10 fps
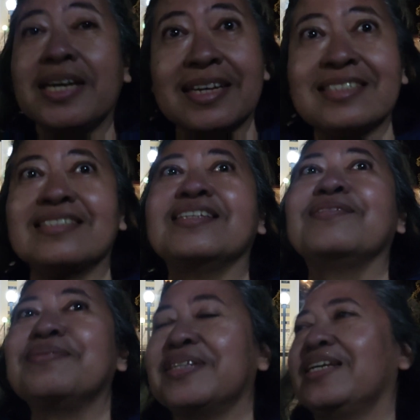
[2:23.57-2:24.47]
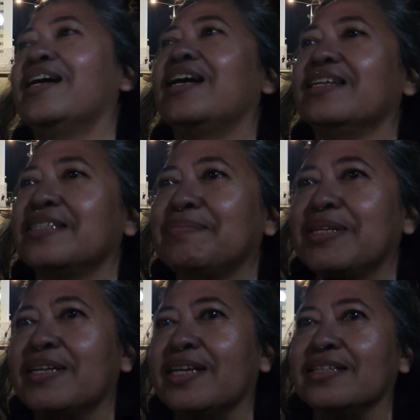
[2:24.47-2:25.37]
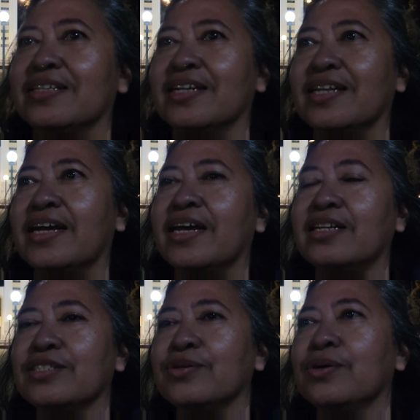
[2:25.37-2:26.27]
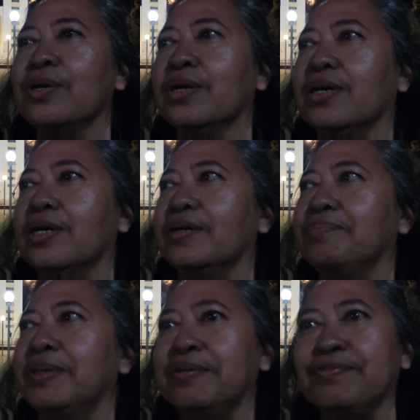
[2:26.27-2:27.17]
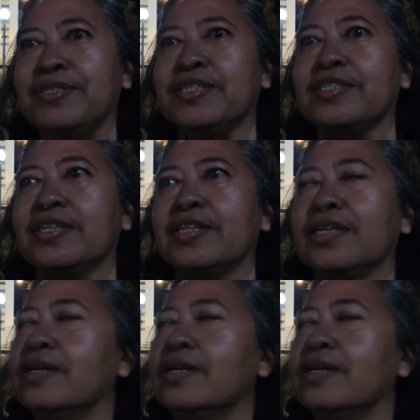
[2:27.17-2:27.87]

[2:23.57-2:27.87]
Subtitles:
Yes, yeah, something like that. I also been visited.